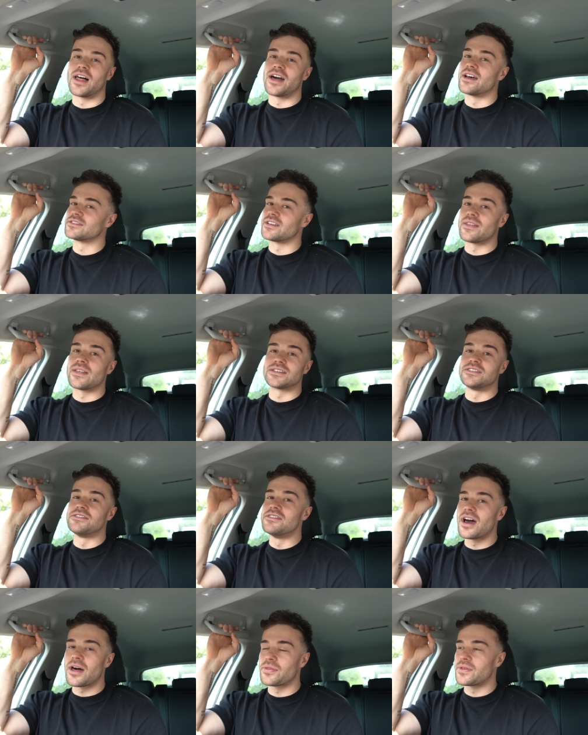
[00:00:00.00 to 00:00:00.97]
Like I was like, there's
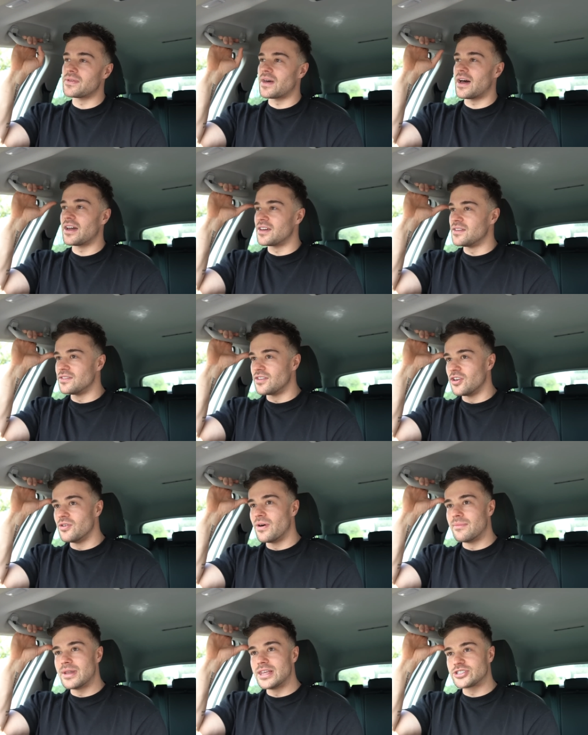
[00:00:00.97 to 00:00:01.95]
nothing that I can
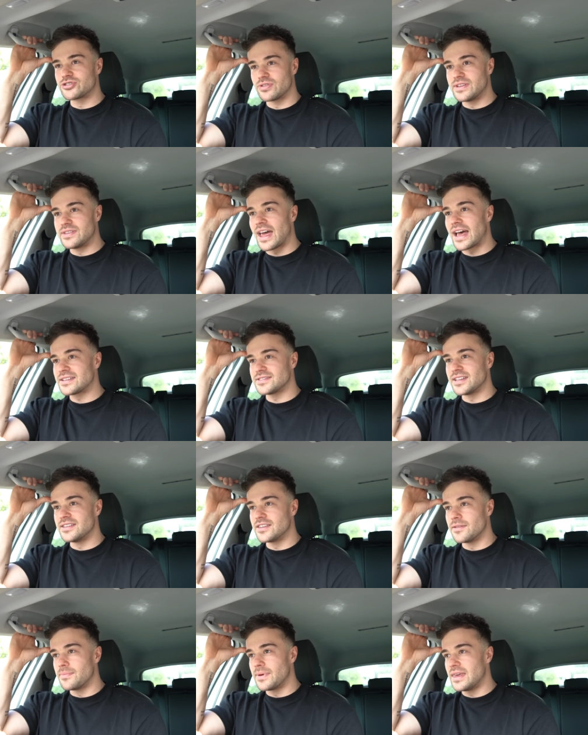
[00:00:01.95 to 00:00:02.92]
do. I'm literally
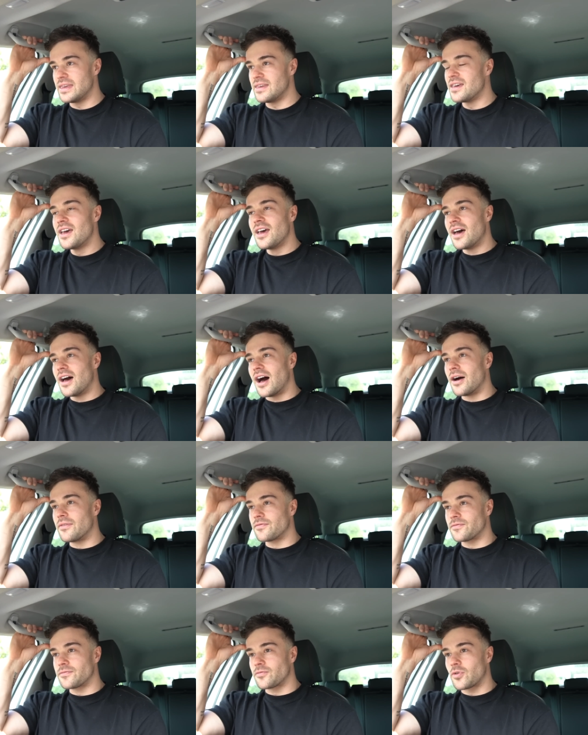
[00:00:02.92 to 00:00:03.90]
destined to be a
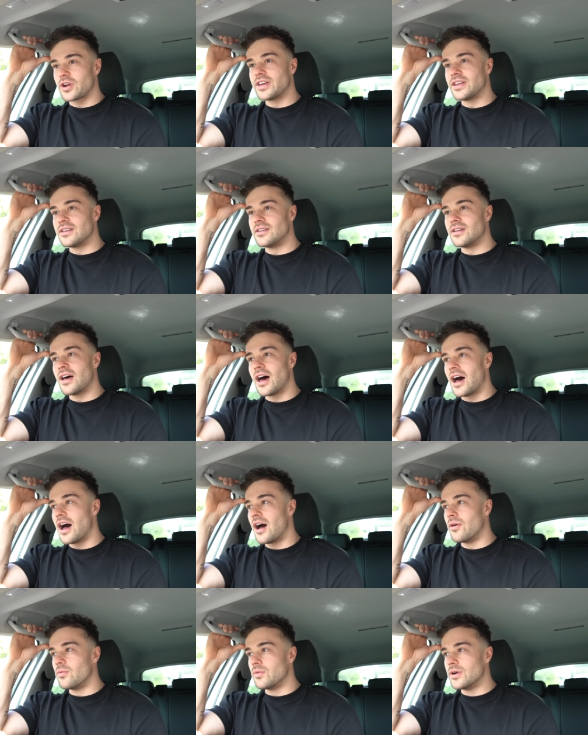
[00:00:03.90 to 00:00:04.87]
freaking
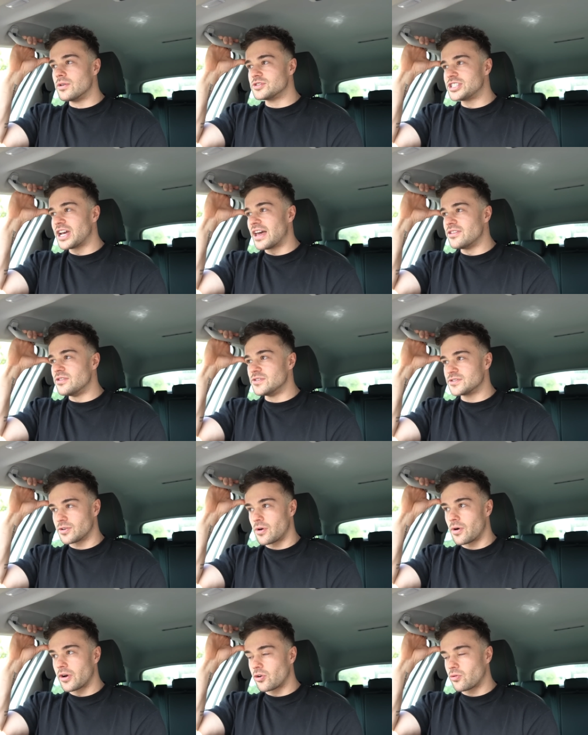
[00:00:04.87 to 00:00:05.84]
uh, wheelchair
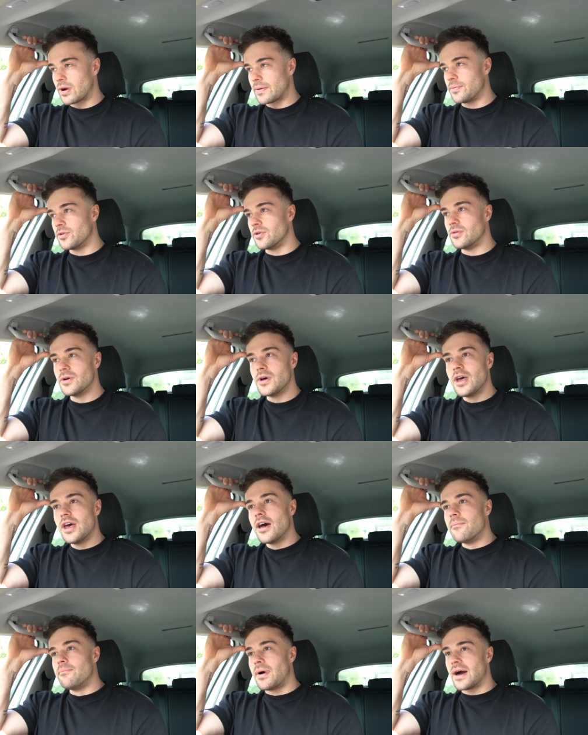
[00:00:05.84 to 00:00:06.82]
user or a cripple
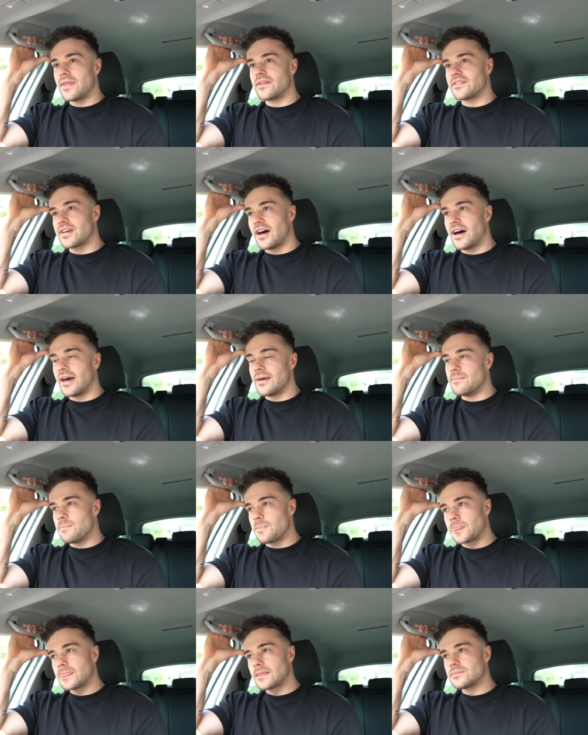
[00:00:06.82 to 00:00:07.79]
by the
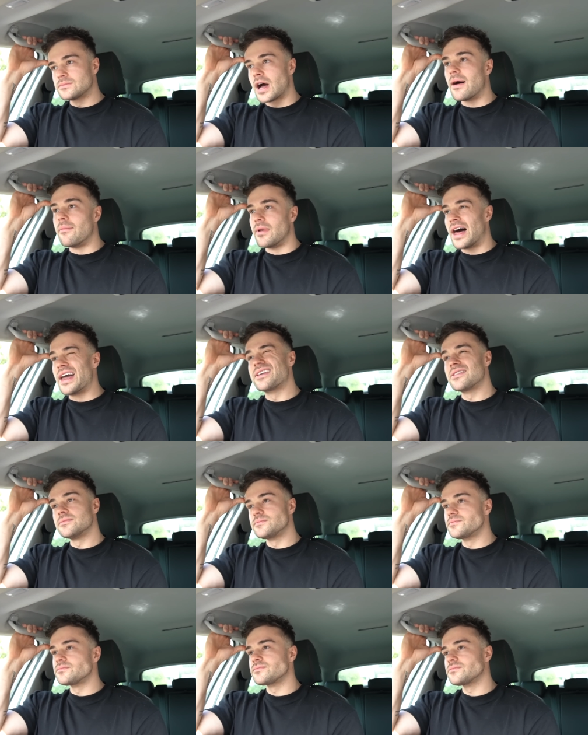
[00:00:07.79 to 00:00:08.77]
time I'm like
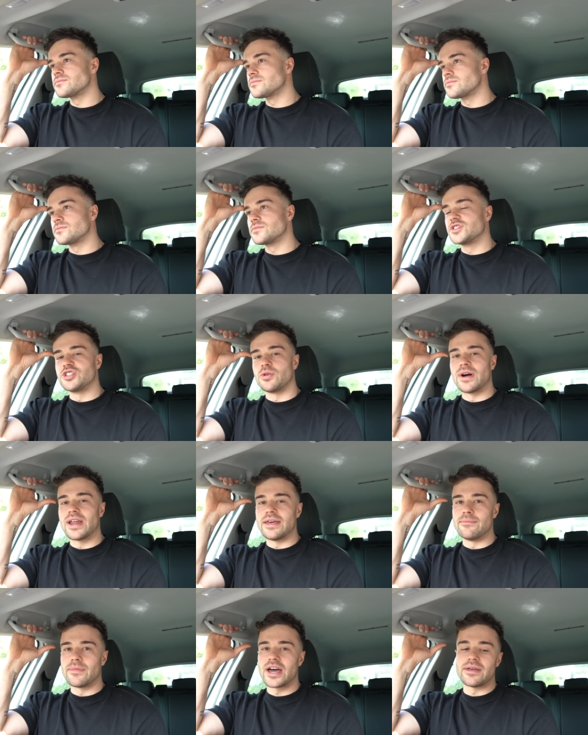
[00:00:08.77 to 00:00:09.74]

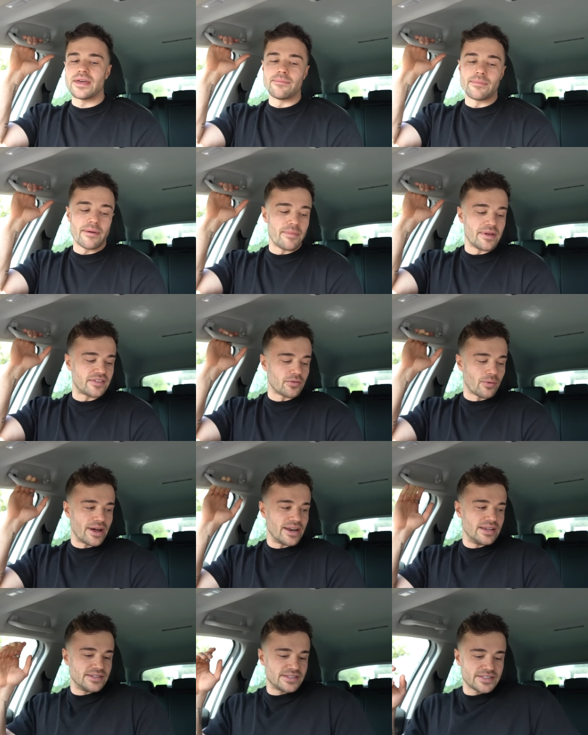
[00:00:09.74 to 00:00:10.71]
20, in my in my mid
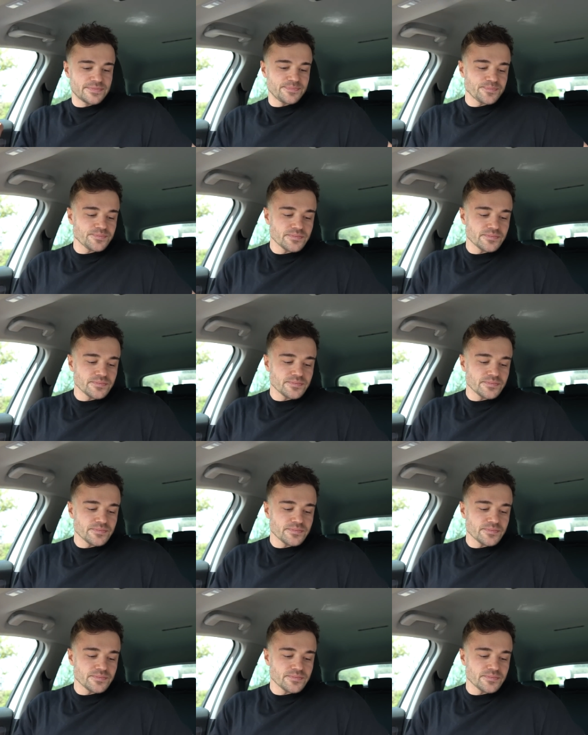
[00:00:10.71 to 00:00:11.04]
20s.